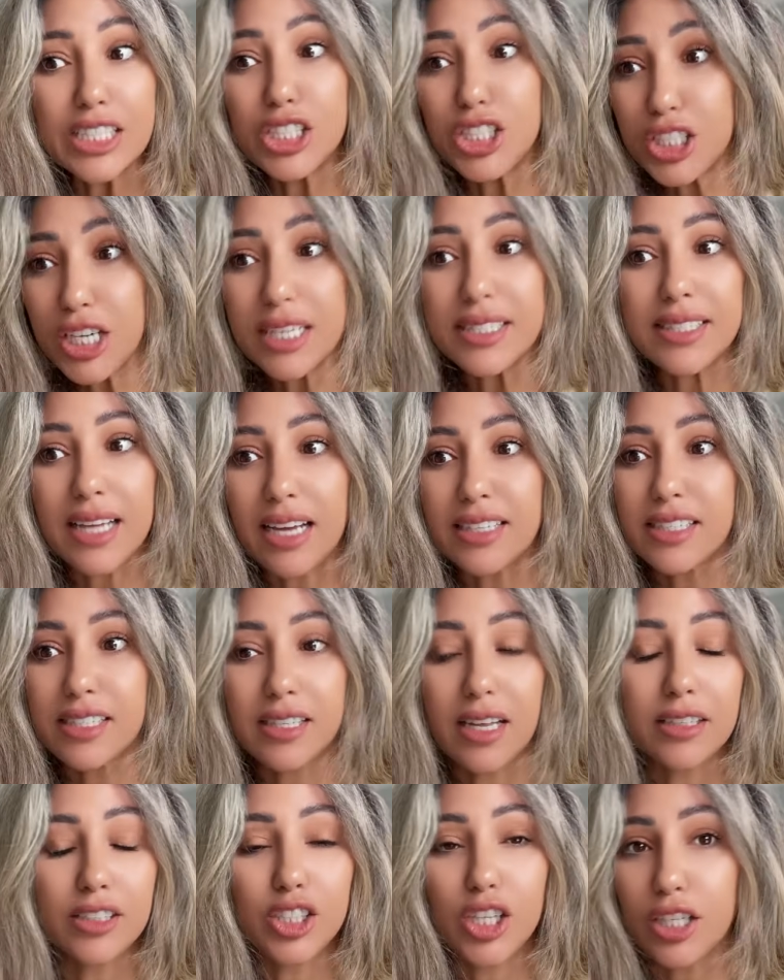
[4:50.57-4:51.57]
Just as a
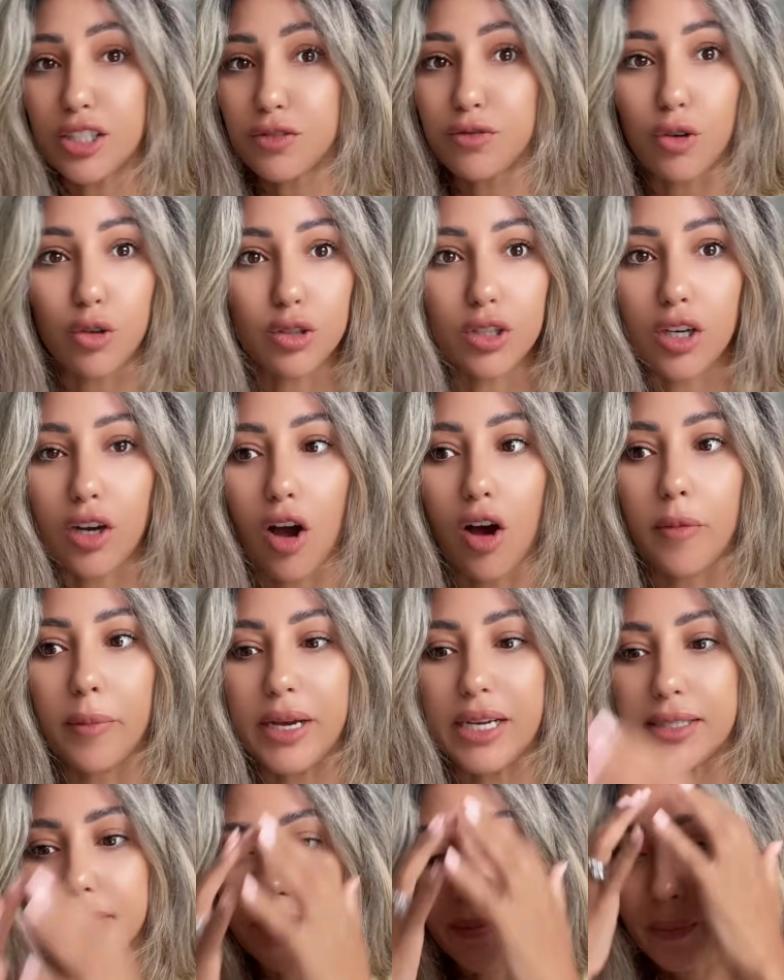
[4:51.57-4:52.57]
sum, just for the
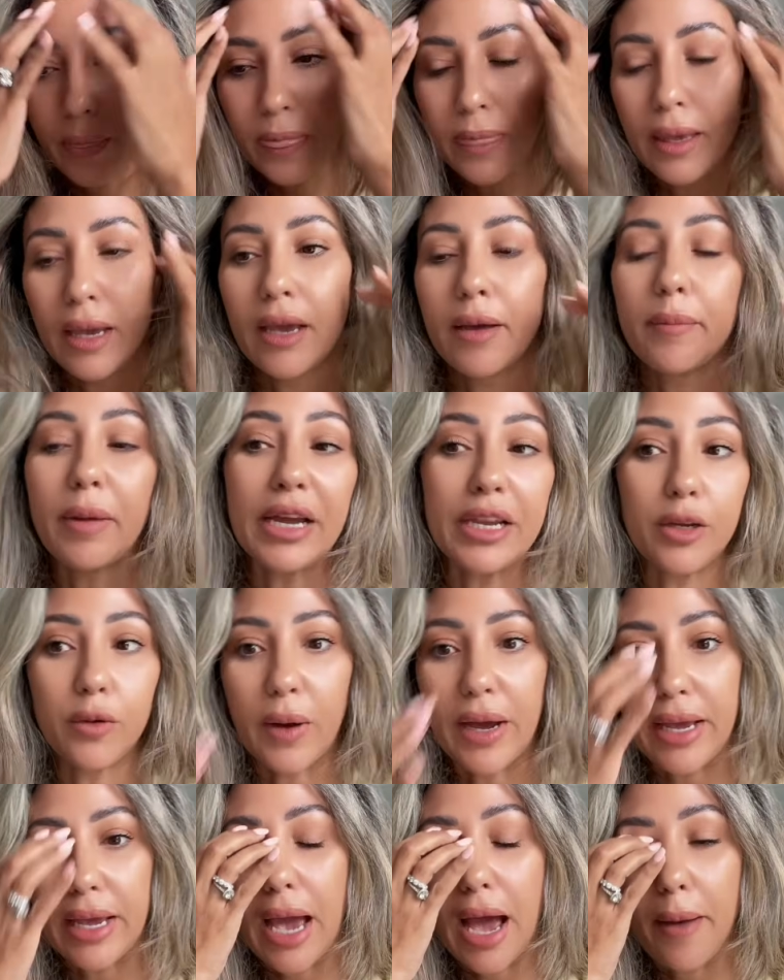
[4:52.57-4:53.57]
Comet. But
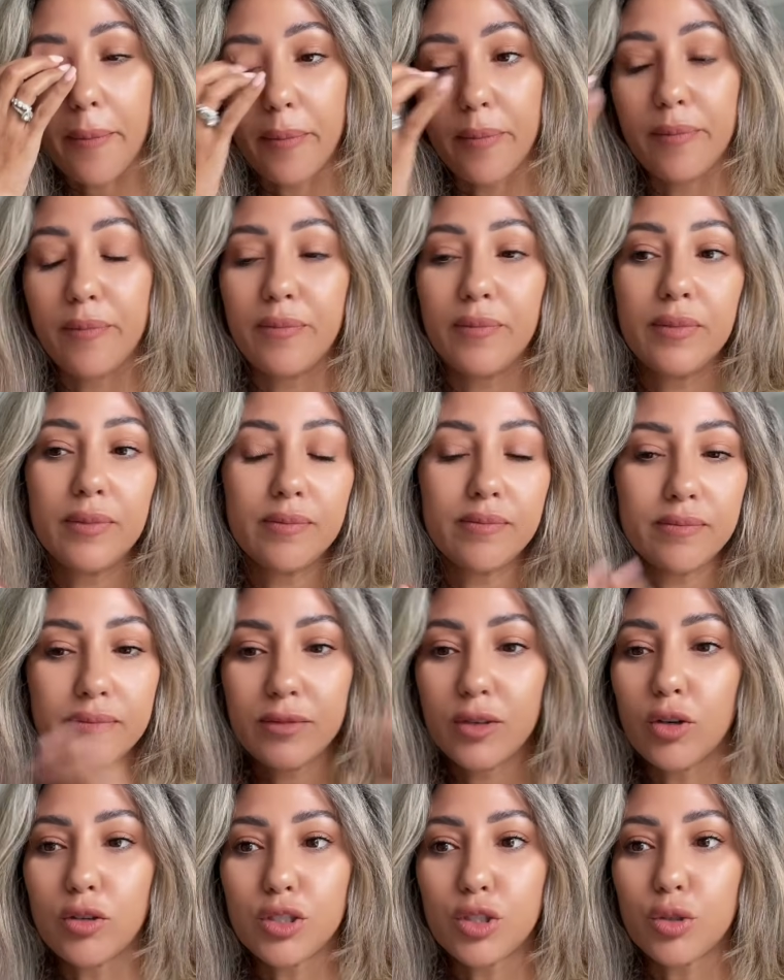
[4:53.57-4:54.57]
anyway, long
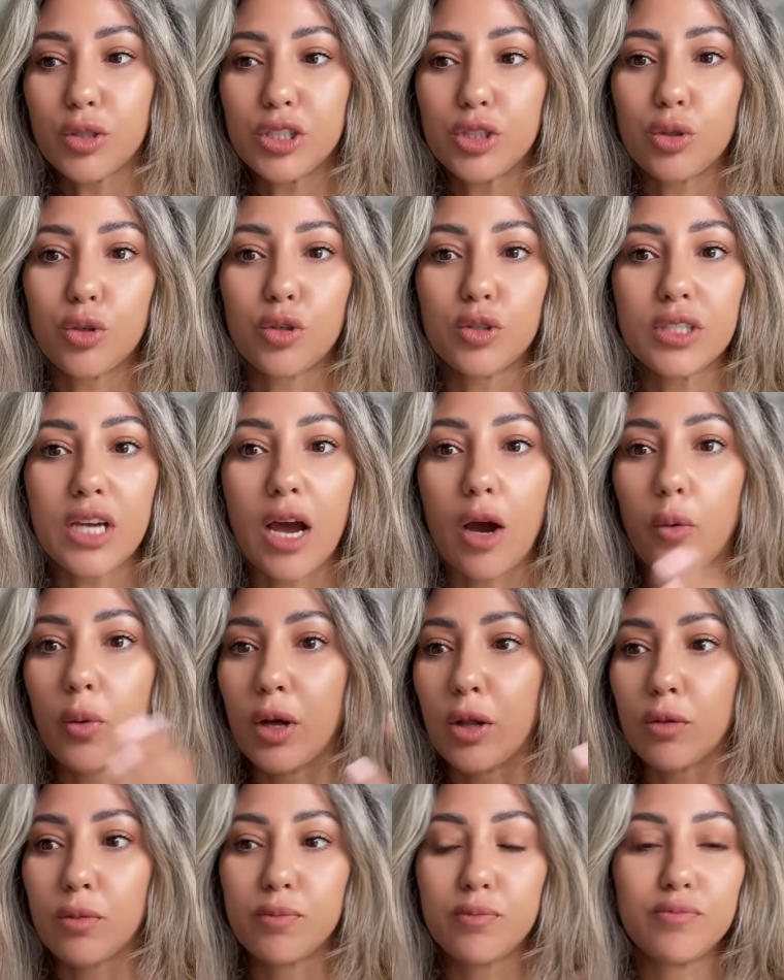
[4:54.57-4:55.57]
story short, I
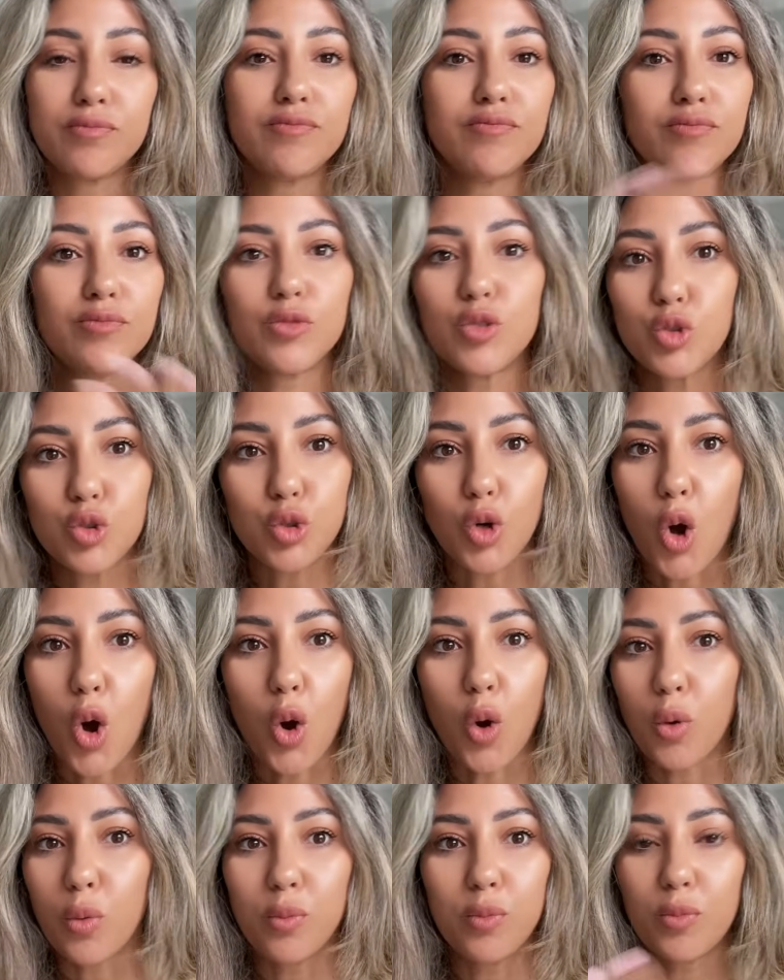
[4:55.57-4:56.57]
will
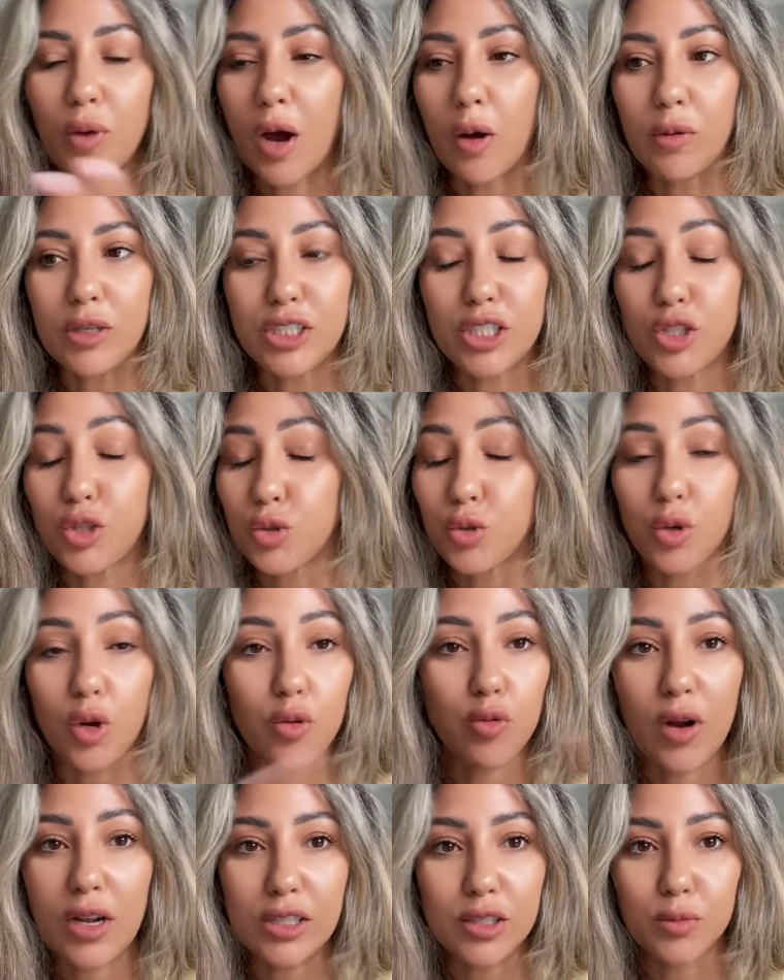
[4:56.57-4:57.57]
just do
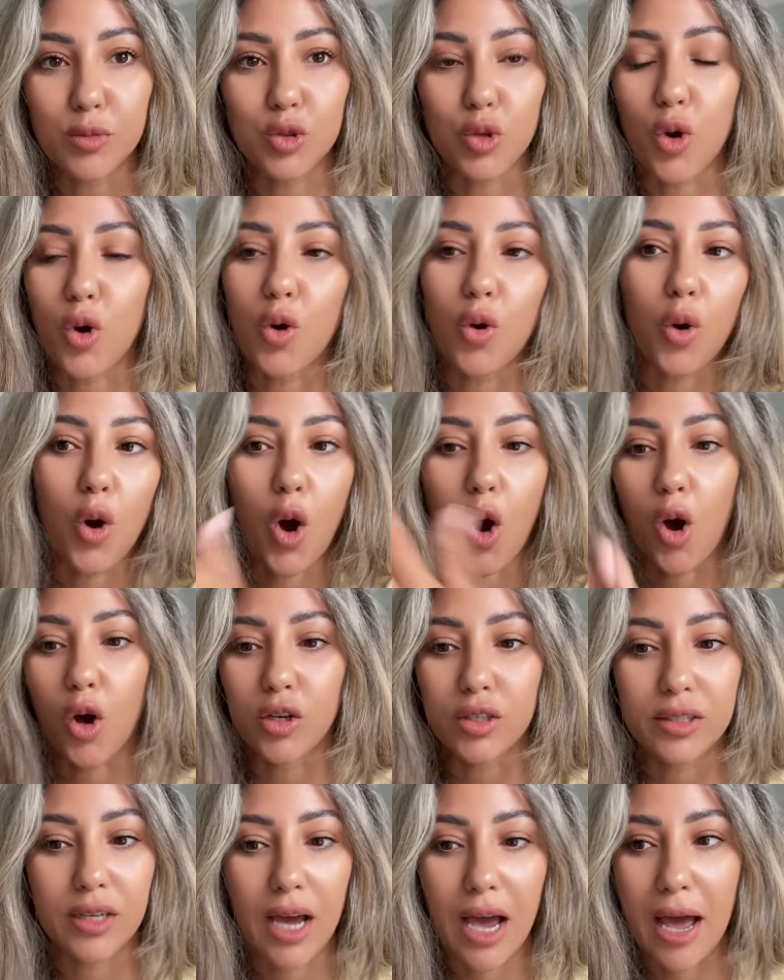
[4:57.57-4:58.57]
a random draw
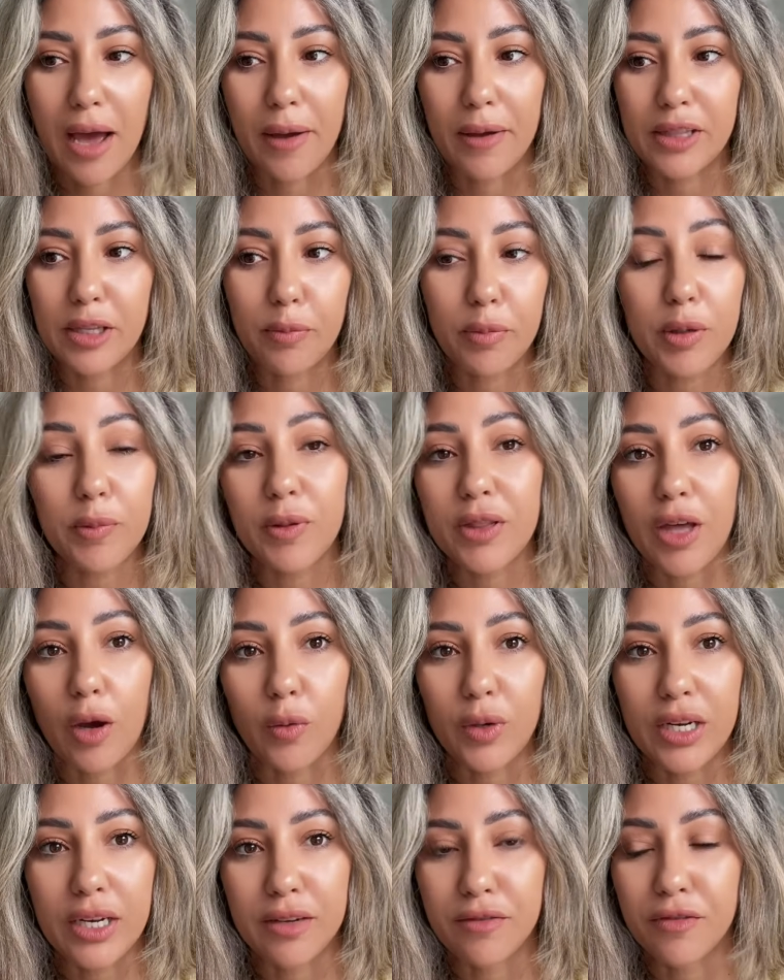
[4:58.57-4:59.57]
on the people that
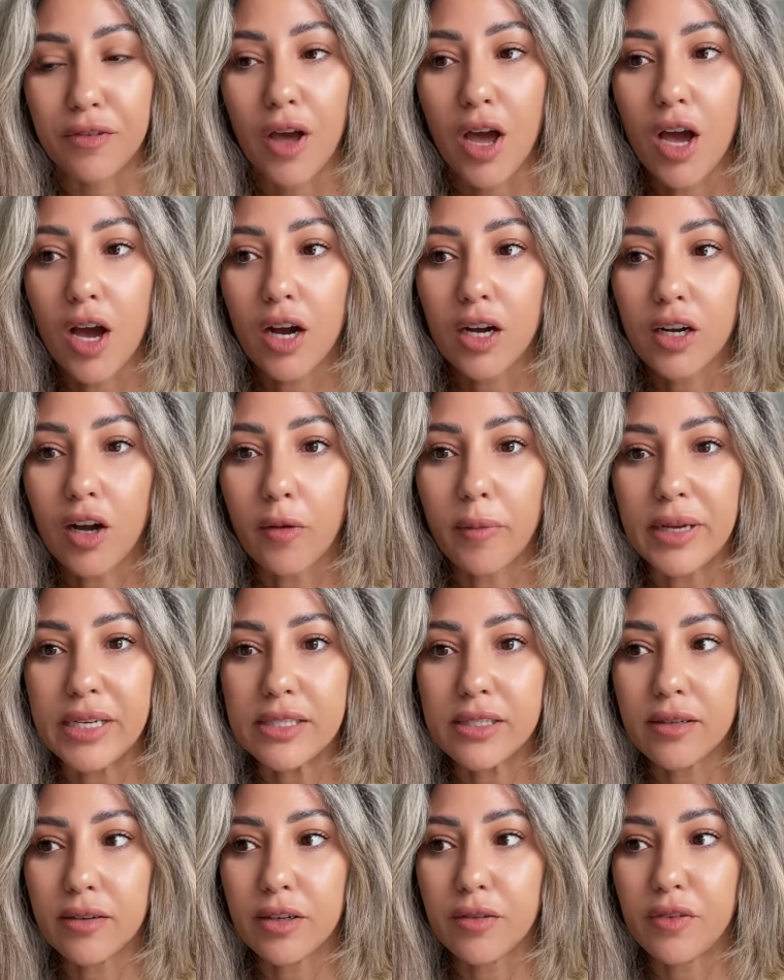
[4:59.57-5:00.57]
will live
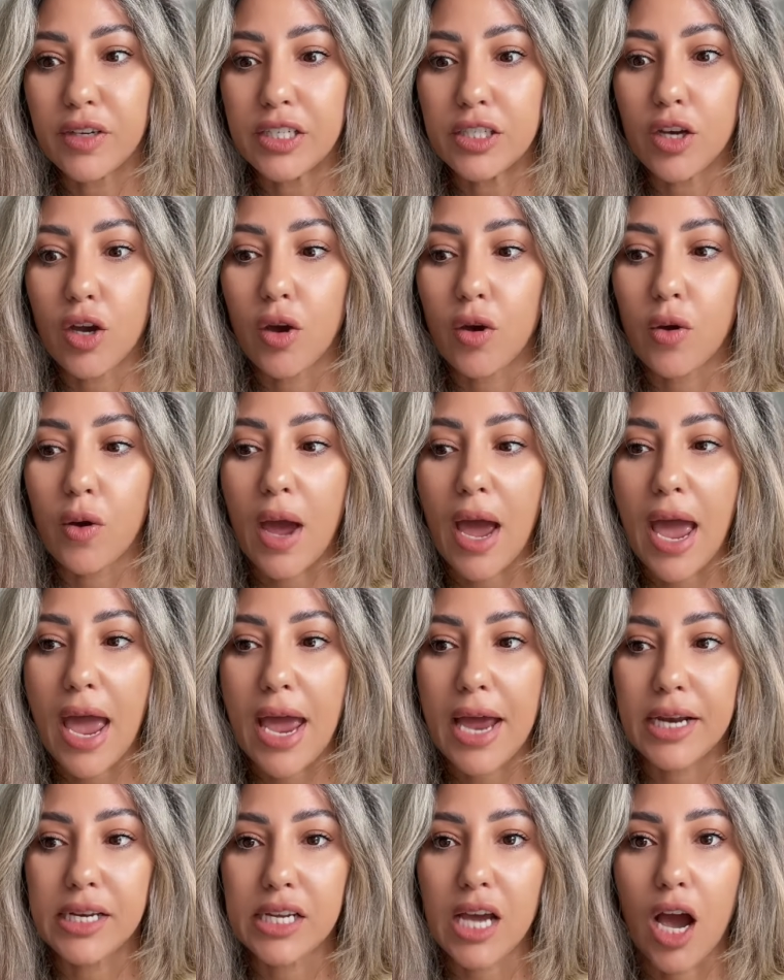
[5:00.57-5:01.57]
comments on the video,
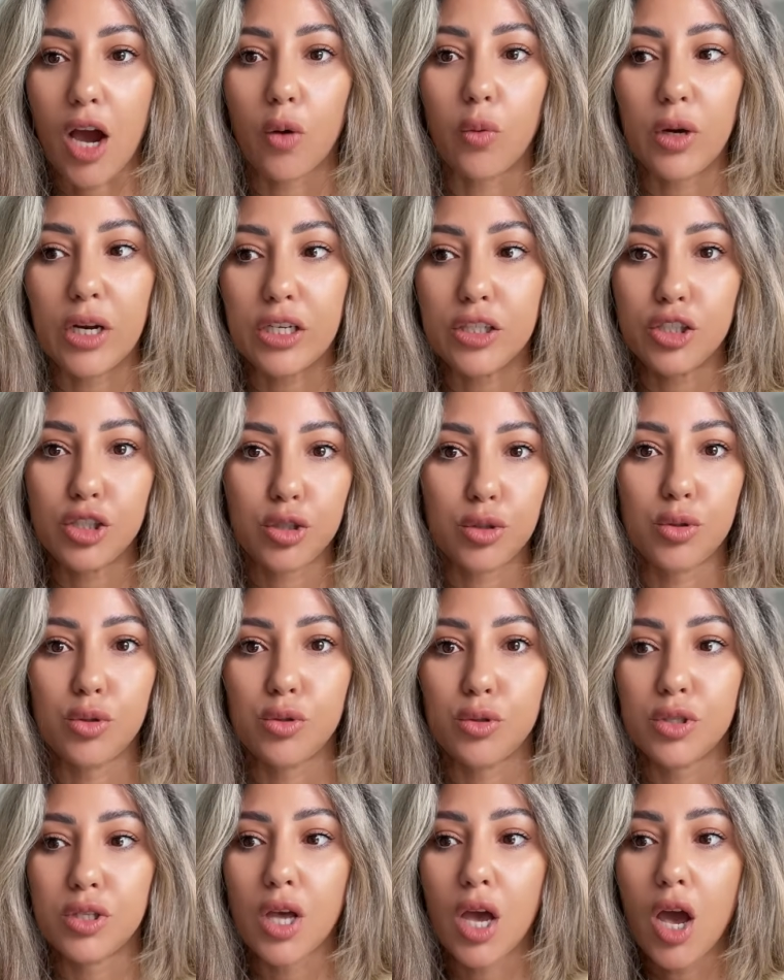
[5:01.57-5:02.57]
and I will
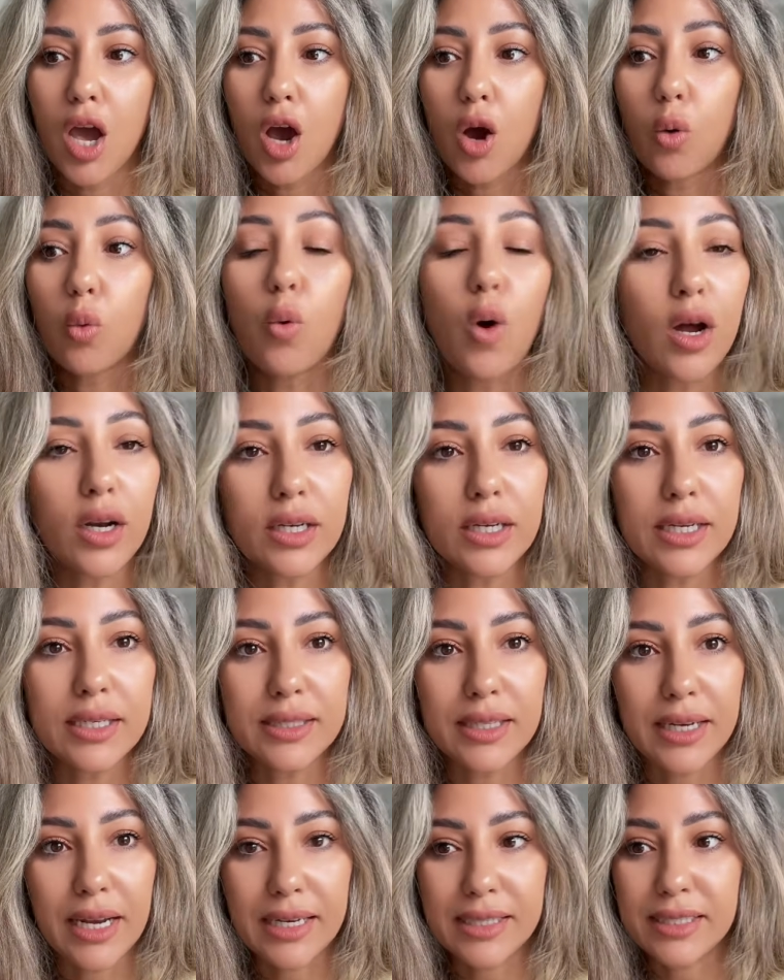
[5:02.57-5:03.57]
choose one in
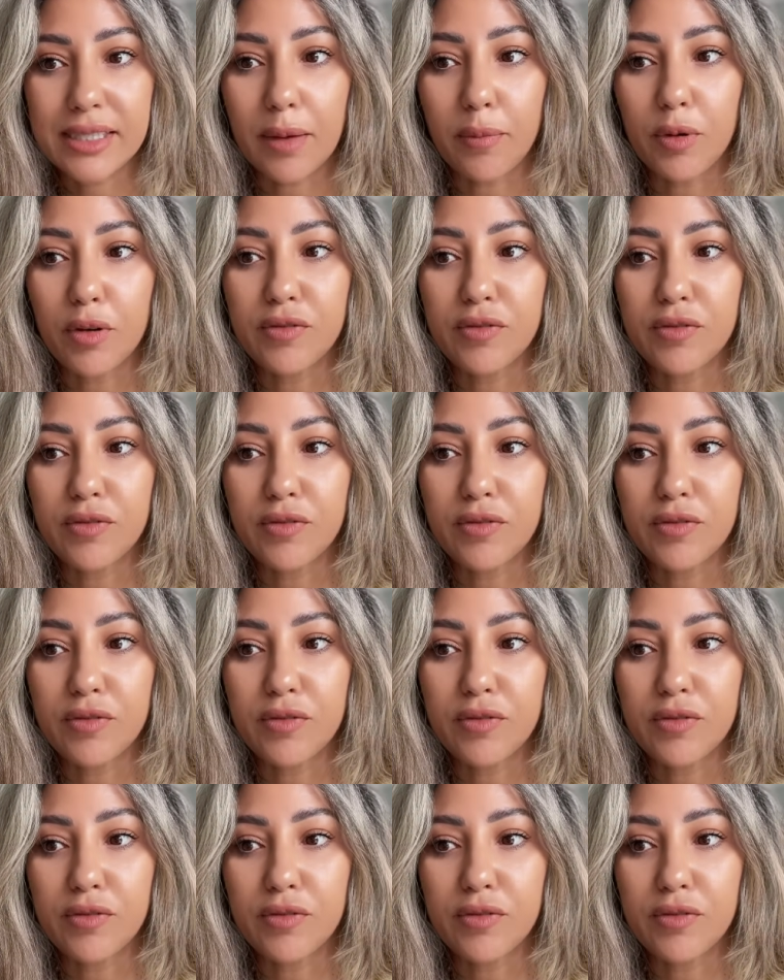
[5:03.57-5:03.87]
the next couple